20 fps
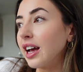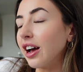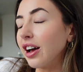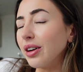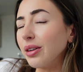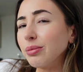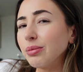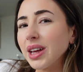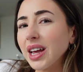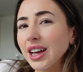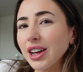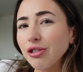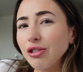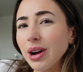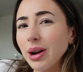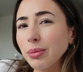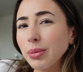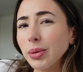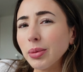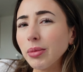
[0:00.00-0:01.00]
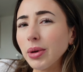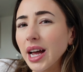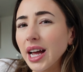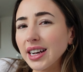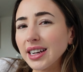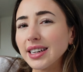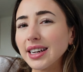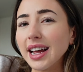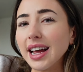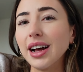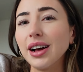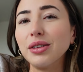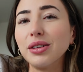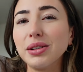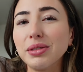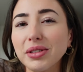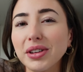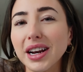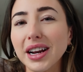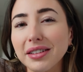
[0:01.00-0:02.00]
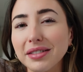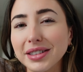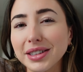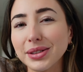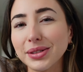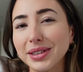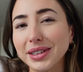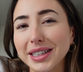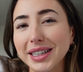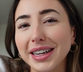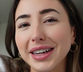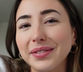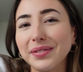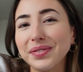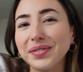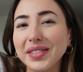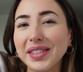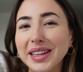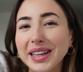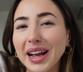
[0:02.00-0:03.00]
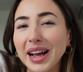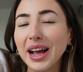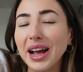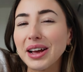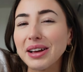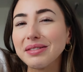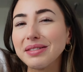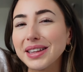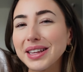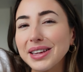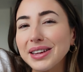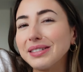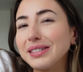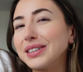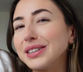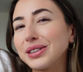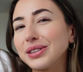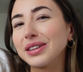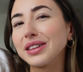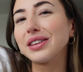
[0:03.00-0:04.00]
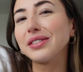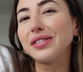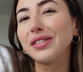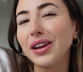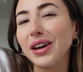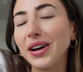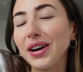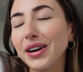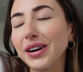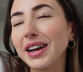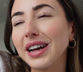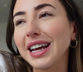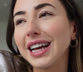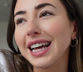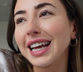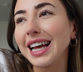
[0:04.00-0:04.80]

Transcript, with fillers: I'm getting cramp in my hand. Ow, I'm gonna have to switch it. I hope that you enjoyed the vlog.